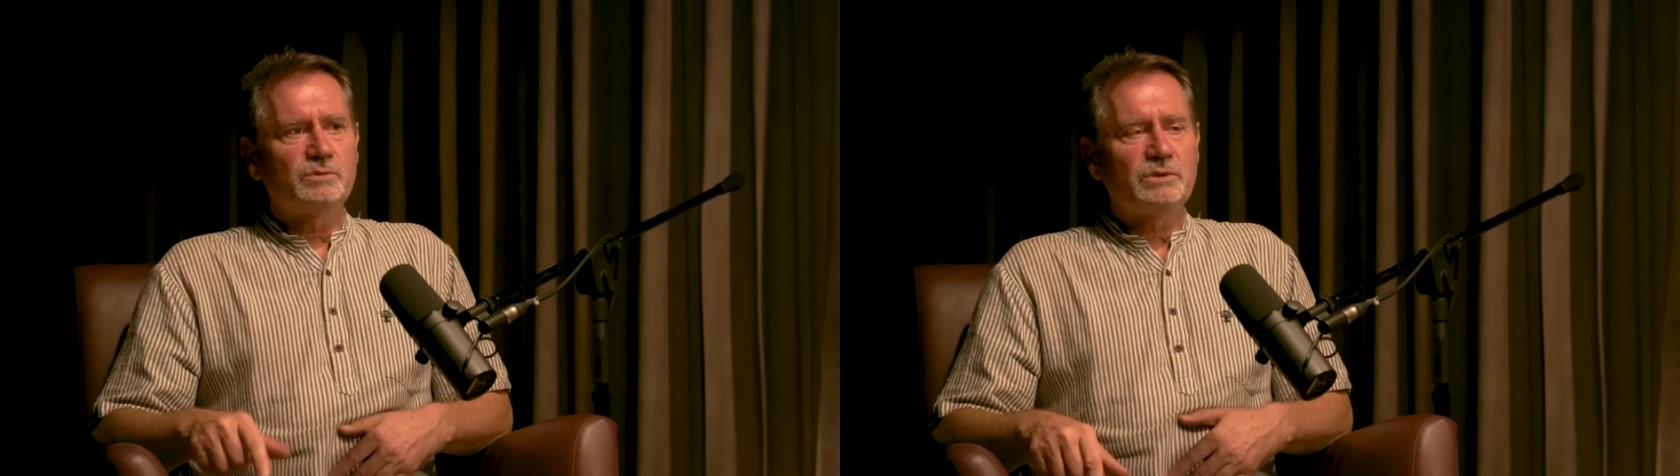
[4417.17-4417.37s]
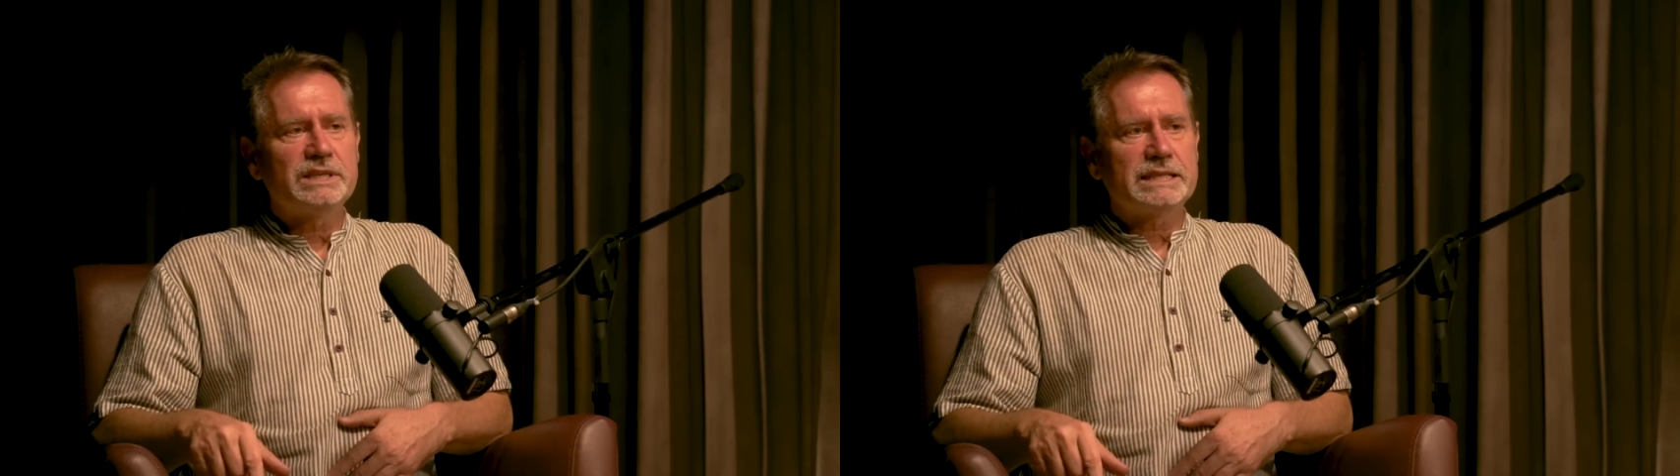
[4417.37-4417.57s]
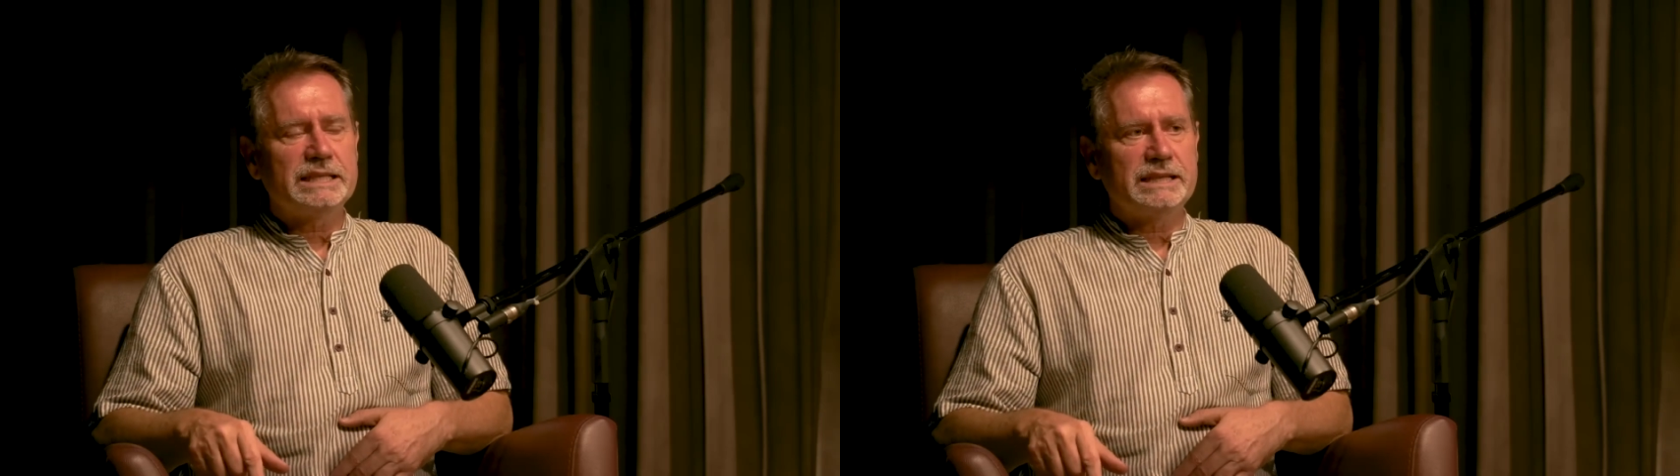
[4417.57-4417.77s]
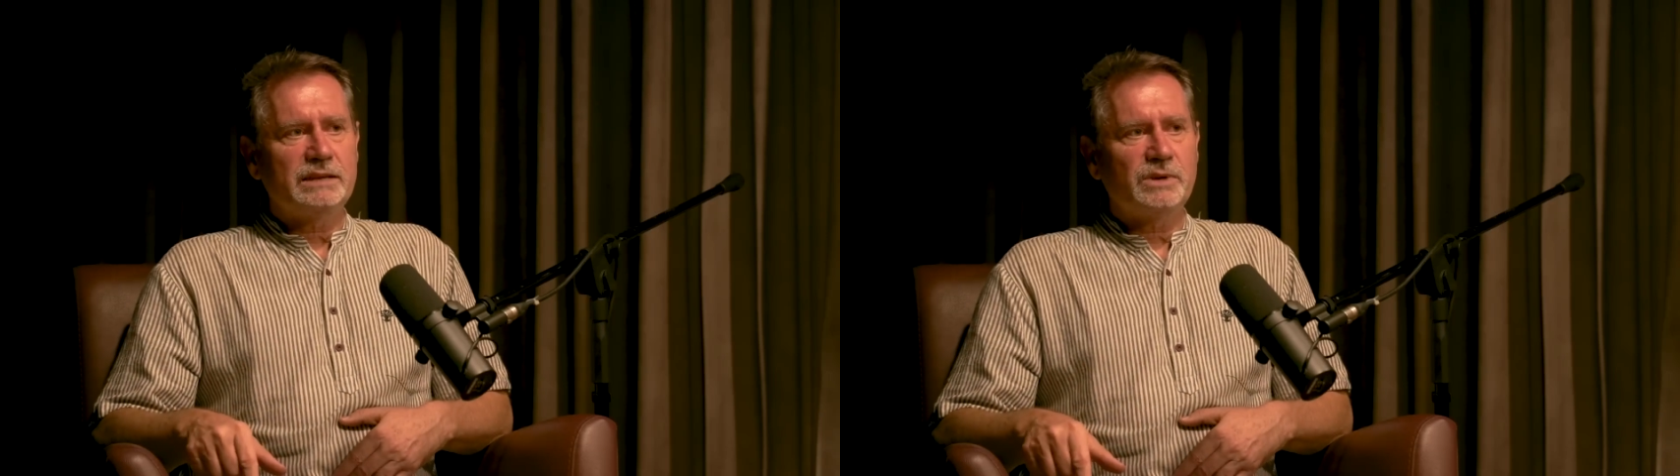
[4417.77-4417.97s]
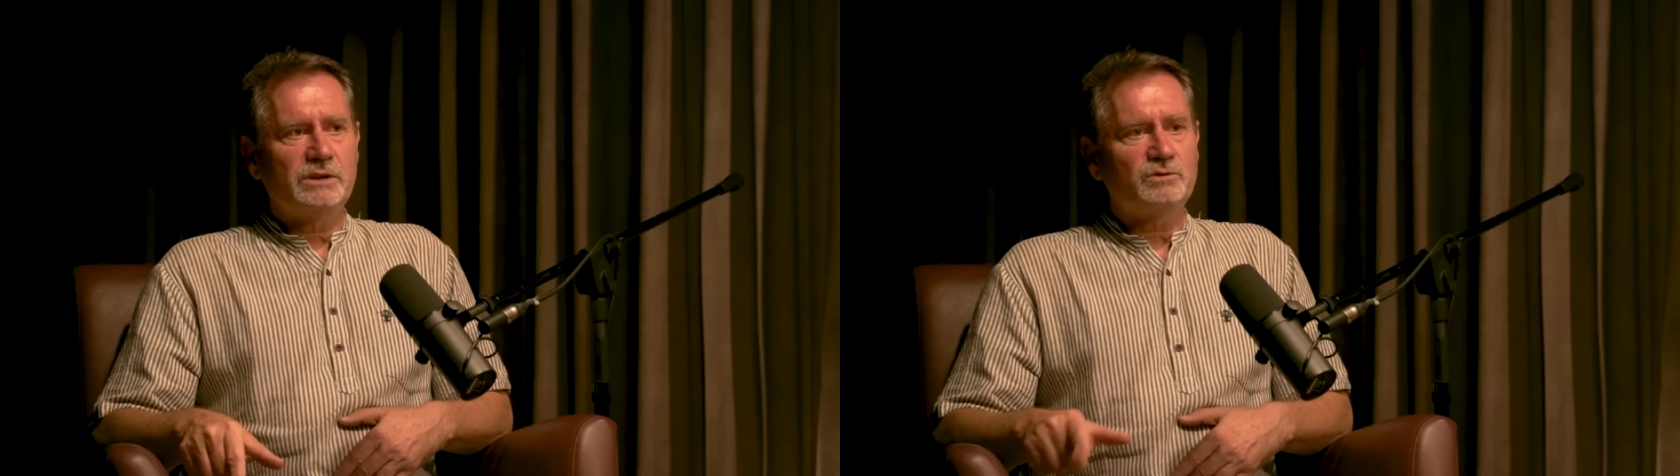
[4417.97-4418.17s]
We were in Sydney
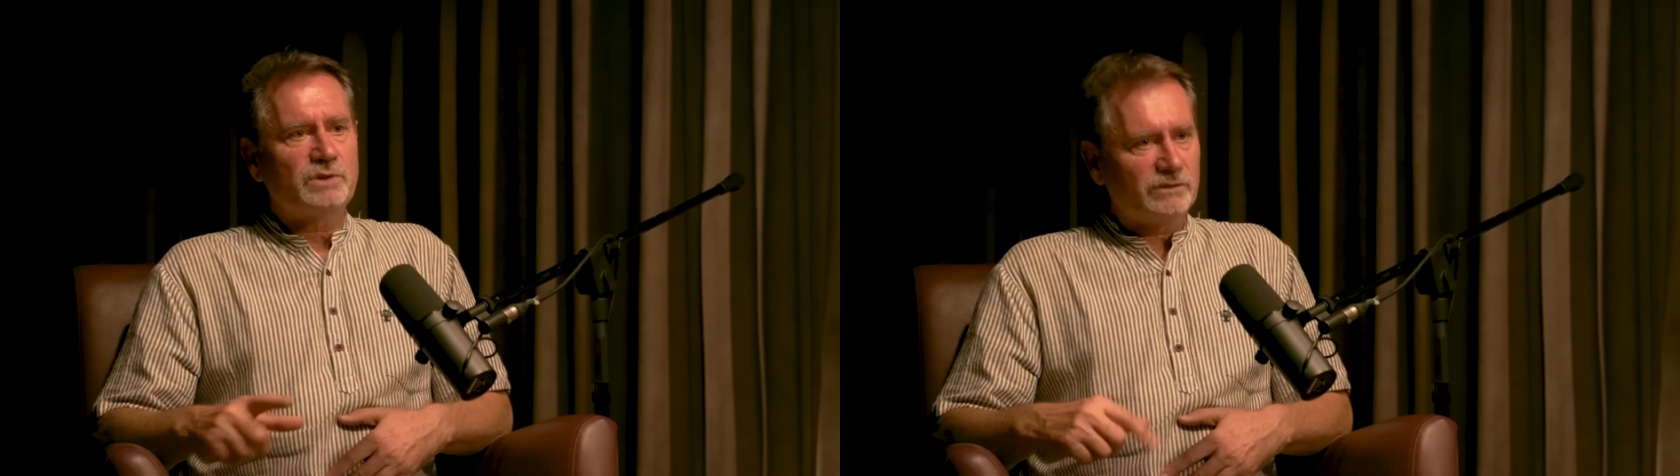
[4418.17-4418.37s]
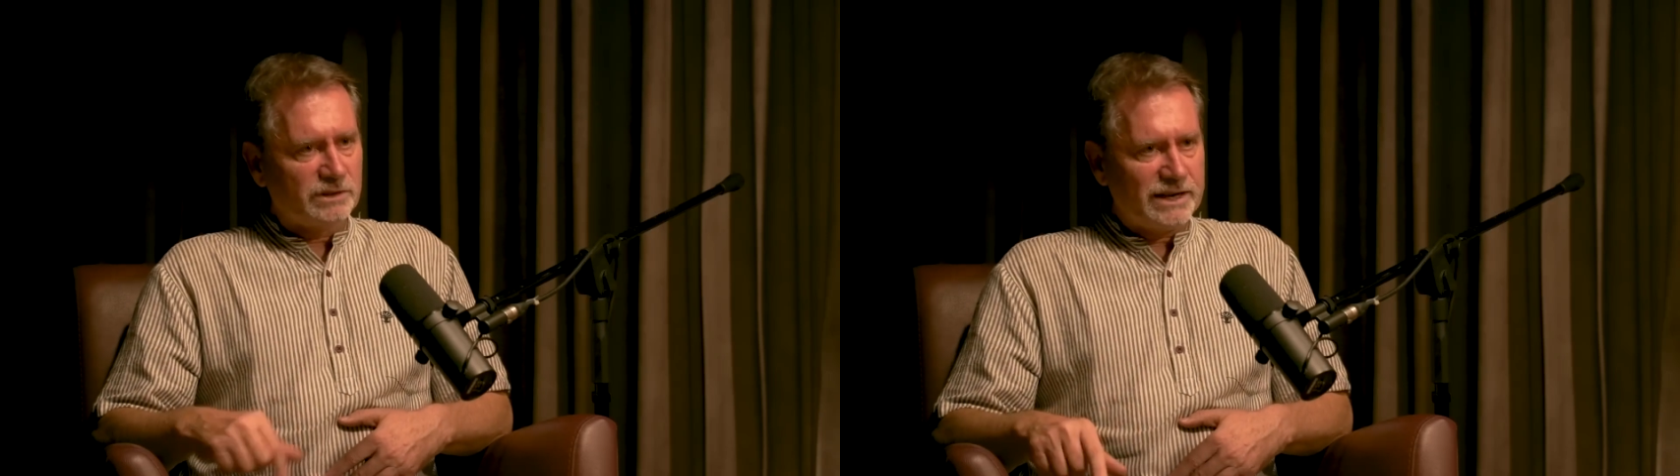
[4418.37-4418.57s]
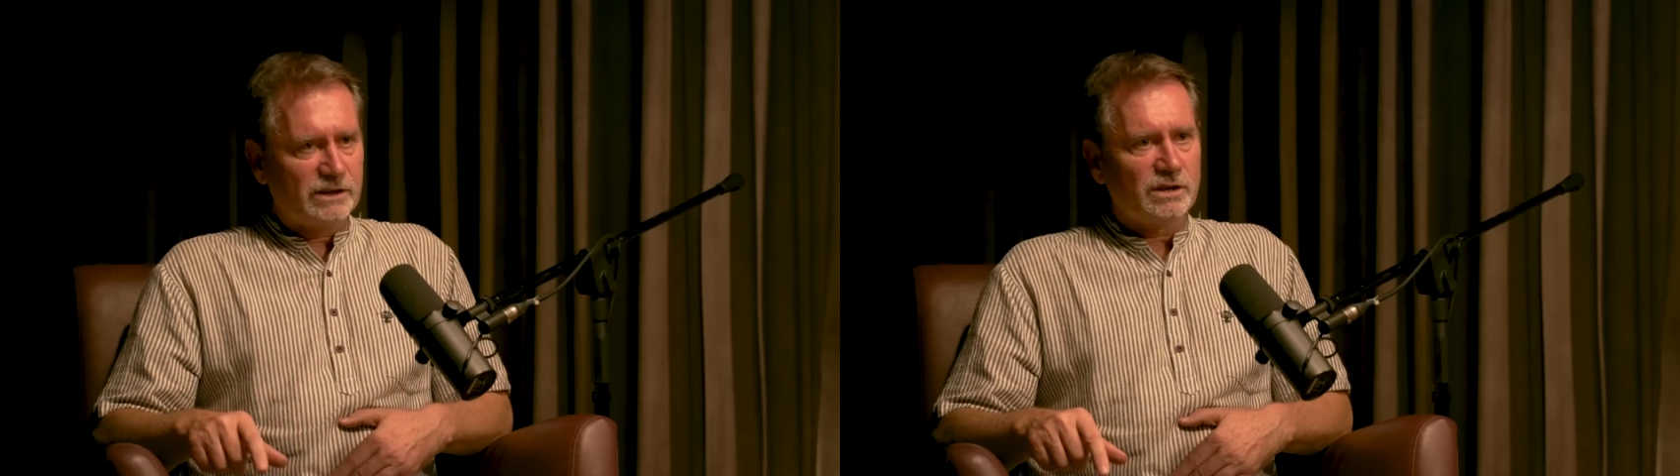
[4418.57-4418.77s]
and we traveled around